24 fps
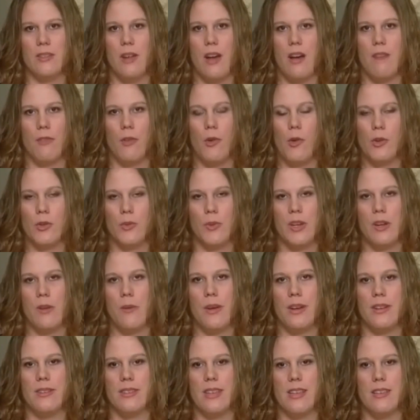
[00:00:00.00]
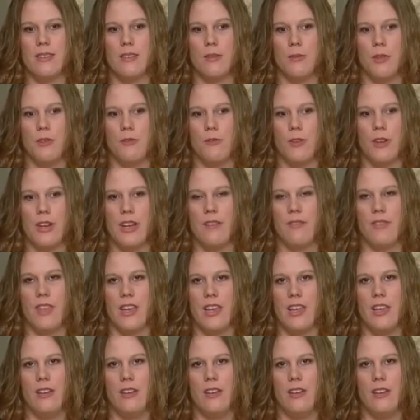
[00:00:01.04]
And of course we don't want to set someone free if they